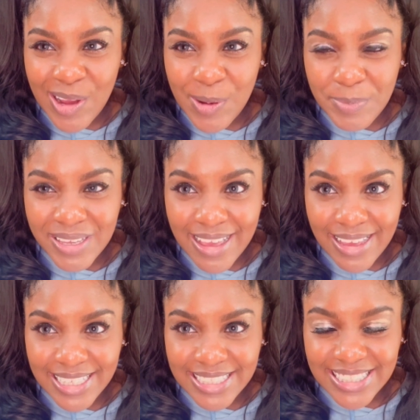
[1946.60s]

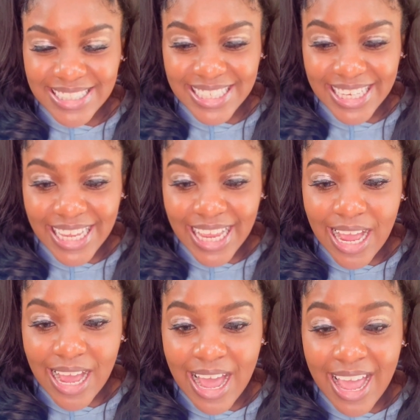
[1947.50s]
because
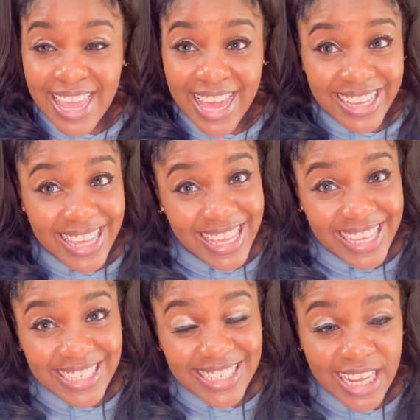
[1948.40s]
I had a
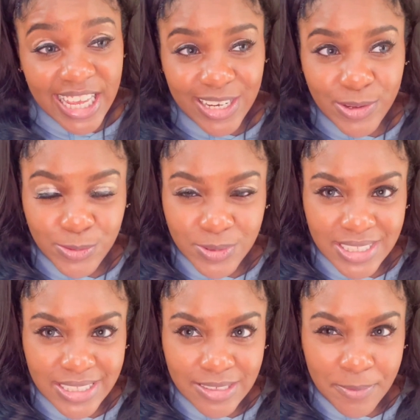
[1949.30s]
kid and who
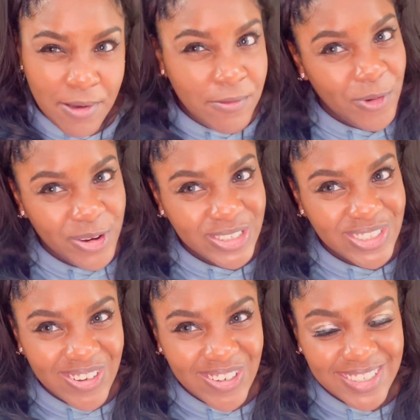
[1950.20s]
was about 4 years
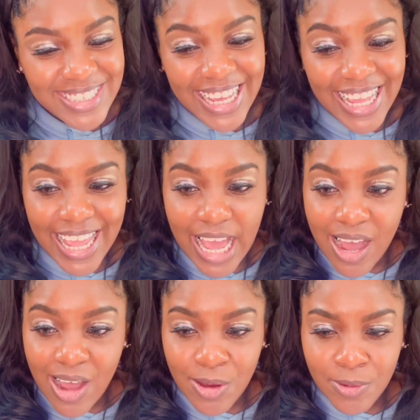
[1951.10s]
old,
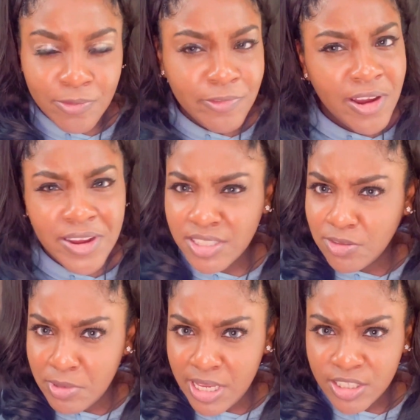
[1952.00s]
very
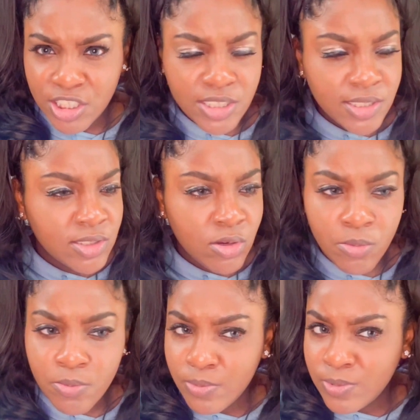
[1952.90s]
sweet. She's
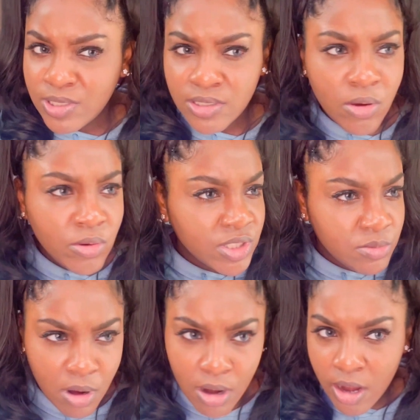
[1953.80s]
so
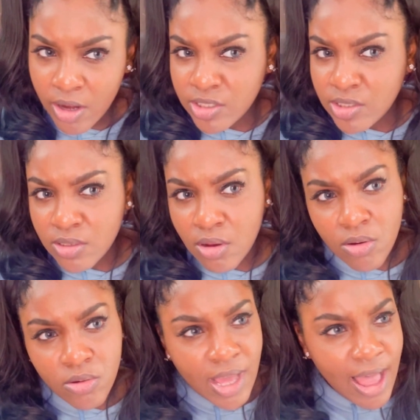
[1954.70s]
smart,
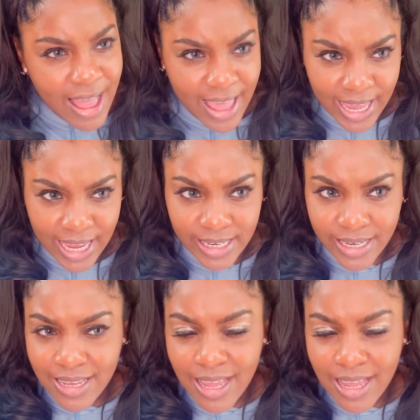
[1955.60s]
so kind,